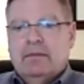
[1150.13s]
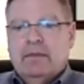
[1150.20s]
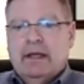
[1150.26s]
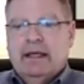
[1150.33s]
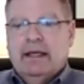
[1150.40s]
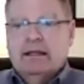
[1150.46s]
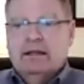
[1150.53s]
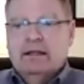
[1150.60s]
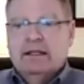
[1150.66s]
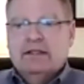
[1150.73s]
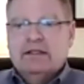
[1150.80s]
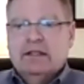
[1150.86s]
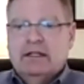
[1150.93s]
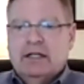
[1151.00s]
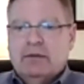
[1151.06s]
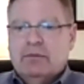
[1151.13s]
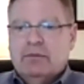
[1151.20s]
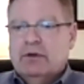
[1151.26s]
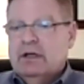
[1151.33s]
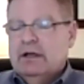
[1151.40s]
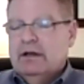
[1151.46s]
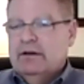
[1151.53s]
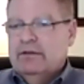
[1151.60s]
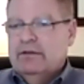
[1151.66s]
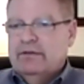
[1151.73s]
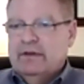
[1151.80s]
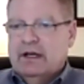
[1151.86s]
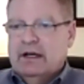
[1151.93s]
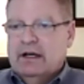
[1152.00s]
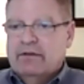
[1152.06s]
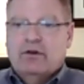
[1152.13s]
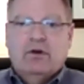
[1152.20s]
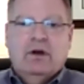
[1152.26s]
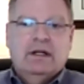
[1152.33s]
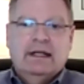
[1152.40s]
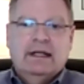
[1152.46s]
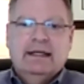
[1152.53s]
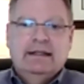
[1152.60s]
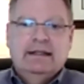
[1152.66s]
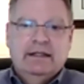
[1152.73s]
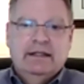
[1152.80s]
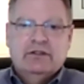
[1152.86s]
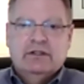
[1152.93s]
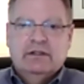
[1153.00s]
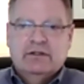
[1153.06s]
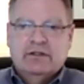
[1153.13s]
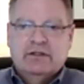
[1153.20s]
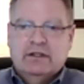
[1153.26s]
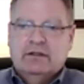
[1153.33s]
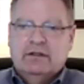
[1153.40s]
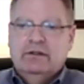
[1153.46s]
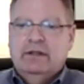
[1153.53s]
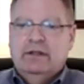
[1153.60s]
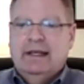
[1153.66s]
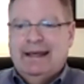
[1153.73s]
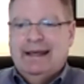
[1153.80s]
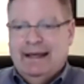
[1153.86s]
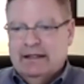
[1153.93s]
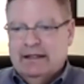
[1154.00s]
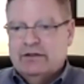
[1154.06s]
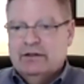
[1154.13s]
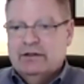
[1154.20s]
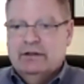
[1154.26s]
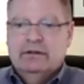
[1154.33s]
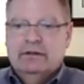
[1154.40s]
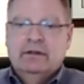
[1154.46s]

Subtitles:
It lists a number of chronic conditions, including cancer,